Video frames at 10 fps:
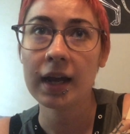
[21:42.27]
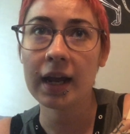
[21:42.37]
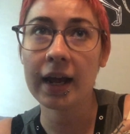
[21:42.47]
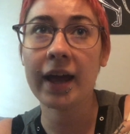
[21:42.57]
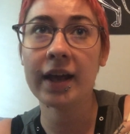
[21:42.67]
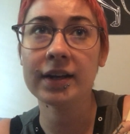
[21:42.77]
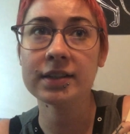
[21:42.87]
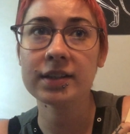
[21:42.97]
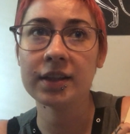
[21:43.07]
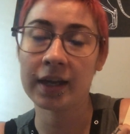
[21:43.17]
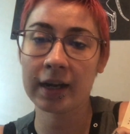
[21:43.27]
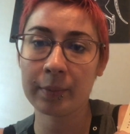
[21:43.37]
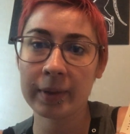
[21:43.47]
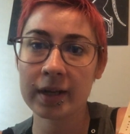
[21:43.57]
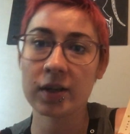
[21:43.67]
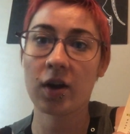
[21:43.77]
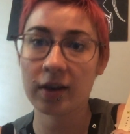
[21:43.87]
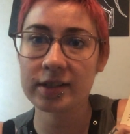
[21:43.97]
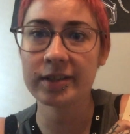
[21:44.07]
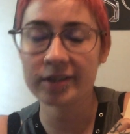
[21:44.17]
and then I'm in a
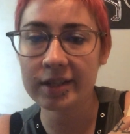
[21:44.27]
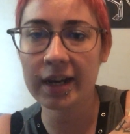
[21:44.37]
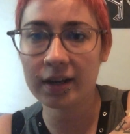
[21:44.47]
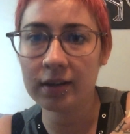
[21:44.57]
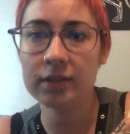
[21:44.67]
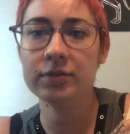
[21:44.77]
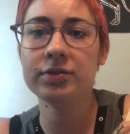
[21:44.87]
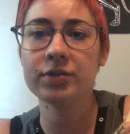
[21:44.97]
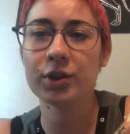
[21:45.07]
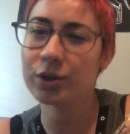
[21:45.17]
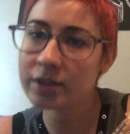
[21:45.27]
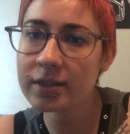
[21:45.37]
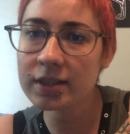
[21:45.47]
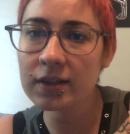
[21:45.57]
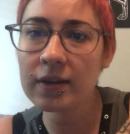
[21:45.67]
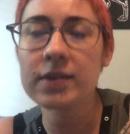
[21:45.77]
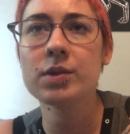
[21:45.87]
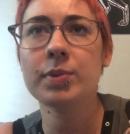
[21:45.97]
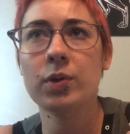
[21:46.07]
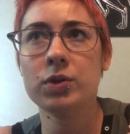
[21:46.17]
constant state of urgency as
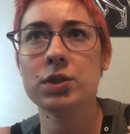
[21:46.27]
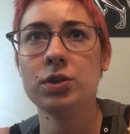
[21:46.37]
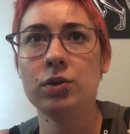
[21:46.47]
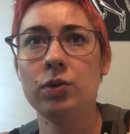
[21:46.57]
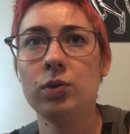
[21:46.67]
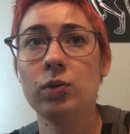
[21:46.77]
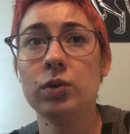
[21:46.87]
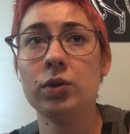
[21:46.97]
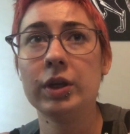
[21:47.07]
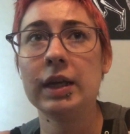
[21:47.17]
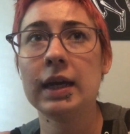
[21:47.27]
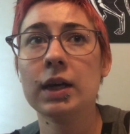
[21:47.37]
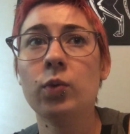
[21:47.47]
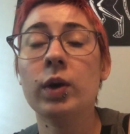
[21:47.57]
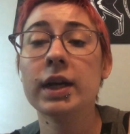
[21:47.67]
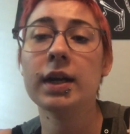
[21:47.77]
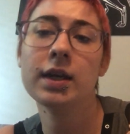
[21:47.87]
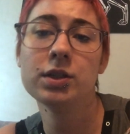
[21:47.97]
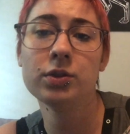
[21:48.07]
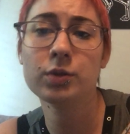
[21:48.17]
opposed to looking at what can
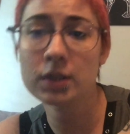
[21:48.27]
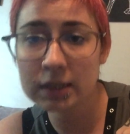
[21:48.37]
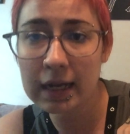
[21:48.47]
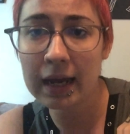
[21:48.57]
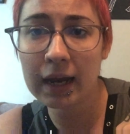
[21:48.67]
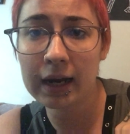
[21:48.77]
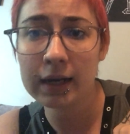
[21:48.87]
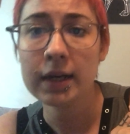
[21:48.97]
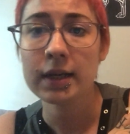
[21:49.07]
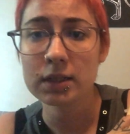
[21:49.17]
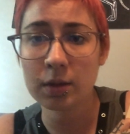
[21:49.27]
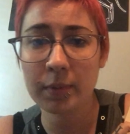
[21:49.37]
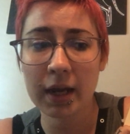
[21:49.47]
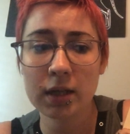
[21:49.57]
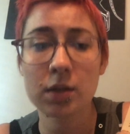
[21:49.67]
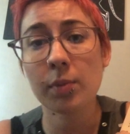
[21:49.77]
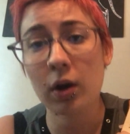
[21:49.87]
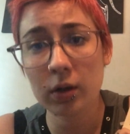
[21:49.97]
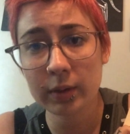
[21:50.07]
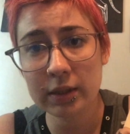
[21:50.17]
I do today to make
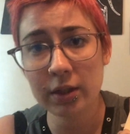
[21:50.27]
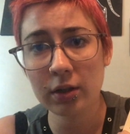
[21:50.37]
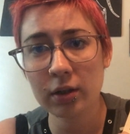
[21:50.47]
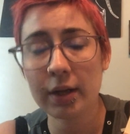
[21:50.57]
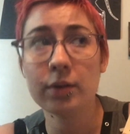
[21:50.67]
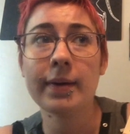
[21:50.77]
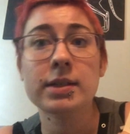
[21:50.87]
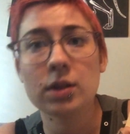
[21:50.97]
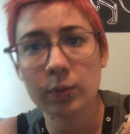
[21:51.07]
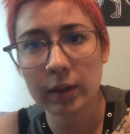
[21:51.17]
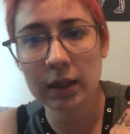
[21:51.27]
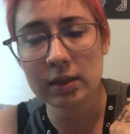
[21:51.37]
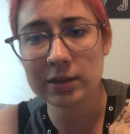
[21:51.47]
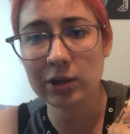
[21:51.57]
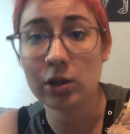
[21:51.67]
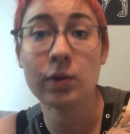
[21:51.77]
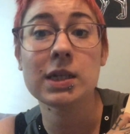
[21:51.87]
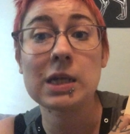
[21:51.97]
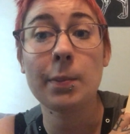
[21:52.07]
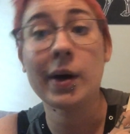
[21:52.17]
tomorrow easier and the rest of the week easier and the
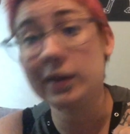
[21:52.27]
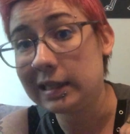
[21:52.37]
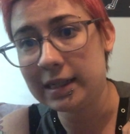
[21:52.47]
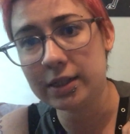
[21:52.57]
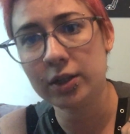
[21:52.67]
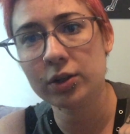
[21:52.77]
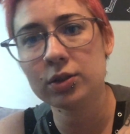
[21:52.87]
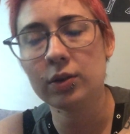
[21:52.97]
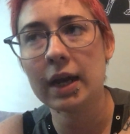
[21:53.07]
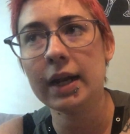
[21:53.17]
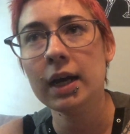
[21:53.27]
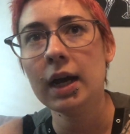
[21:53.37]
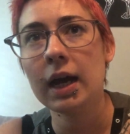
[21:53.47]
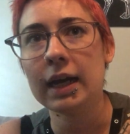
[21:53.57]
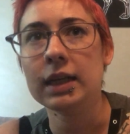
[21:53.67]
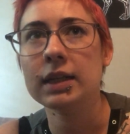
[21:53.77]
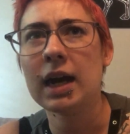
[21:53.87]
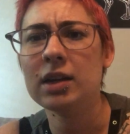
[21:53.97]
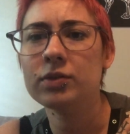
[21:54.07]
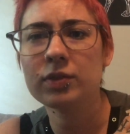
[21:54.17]
rest of the month easier, so that I can
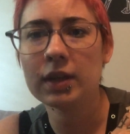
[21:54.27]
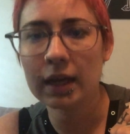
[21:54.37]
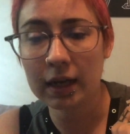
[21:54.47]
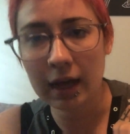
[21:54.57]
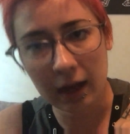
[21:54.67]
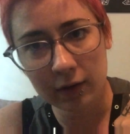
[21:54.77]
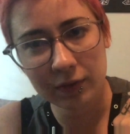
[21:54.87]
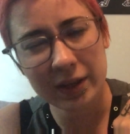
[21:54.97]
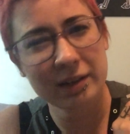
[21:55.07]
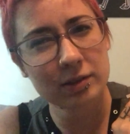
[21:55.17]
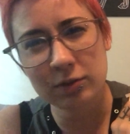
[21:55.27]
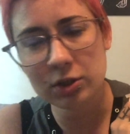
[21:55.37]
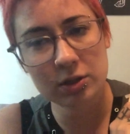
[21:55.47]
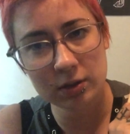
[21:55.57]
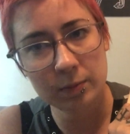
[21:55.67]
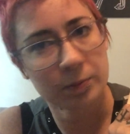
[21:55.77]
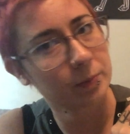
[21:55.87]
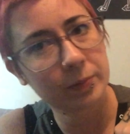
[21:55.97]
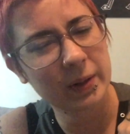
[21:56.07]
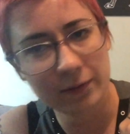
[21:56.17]
kind of get ahead of things. I've just
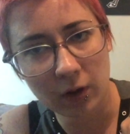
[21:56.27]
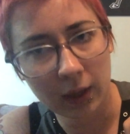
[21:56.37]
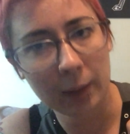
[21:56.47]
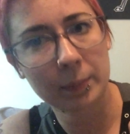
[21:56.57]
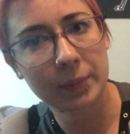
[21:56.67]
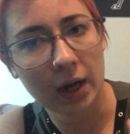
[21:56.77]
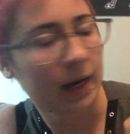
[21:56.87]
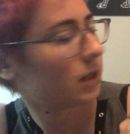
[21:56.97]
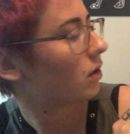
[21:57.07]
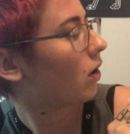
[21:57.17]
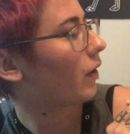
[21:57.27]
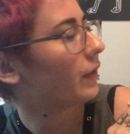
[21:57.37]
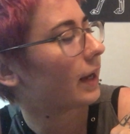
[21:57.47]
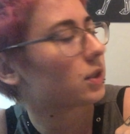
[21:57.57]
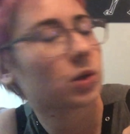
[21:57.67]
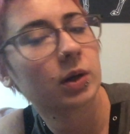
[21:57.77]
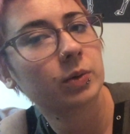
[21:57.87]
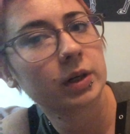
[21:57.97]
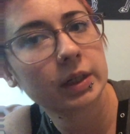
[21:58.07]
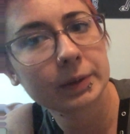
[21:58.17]
been falling behind on that, so I
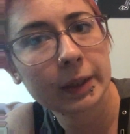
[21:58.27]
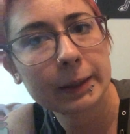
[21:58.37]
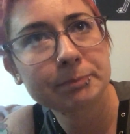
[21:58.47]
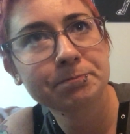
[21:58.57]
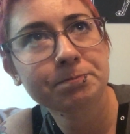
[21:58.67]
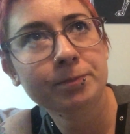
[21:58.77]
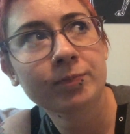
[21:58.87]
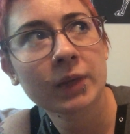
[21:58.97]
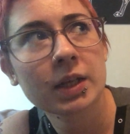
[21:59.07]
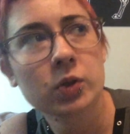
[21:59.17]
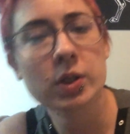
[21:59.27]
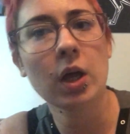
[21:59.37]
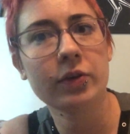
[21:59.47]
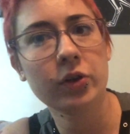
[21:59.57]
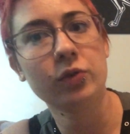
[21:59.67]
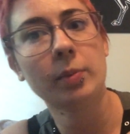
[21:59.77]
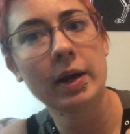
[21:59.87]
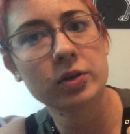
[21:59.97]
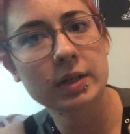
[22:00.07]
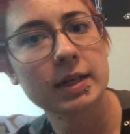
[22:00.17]
want to there's a lot of good
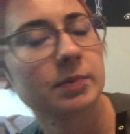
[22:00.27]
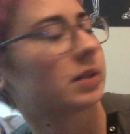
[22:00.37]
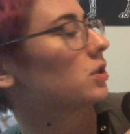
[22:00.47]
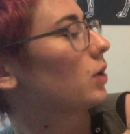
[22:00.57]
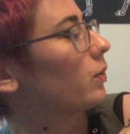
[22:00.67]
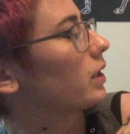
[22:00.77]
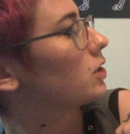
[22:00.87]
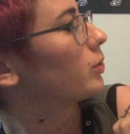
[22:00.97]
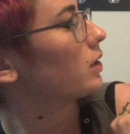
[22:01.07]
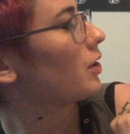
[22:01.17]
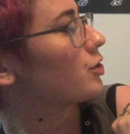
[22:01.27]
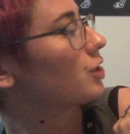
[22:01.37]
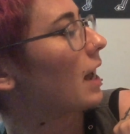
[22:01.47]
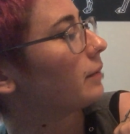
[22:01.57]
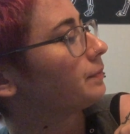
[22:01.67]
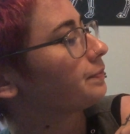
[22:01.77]
reminders last month, so I wanted to acknowledge that.